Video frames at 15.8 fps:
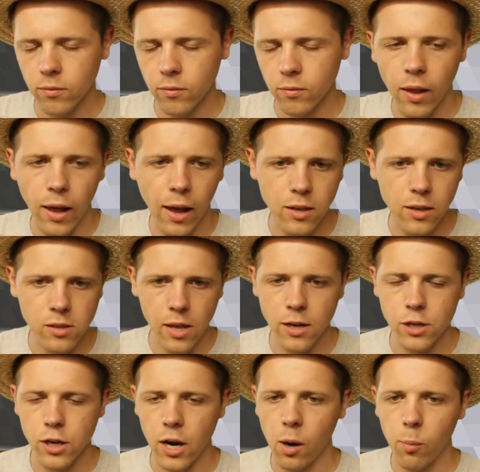has
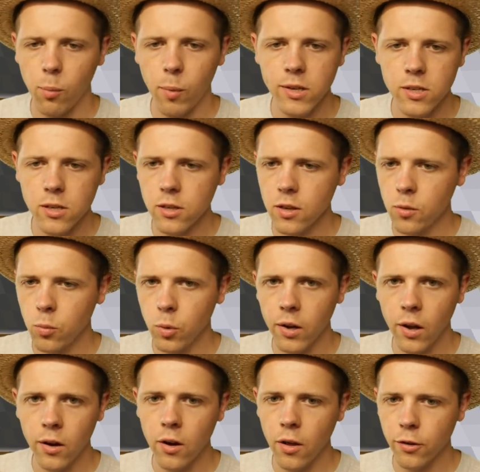that chat message. And then when
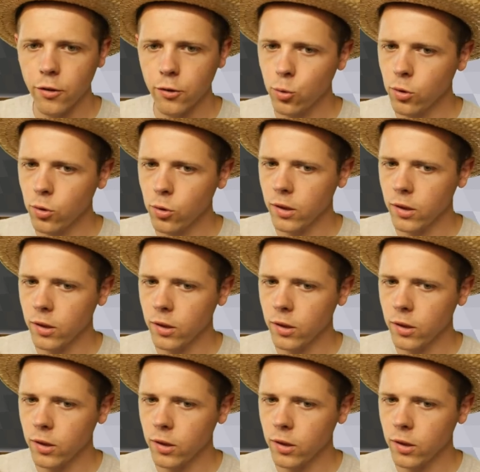another tool,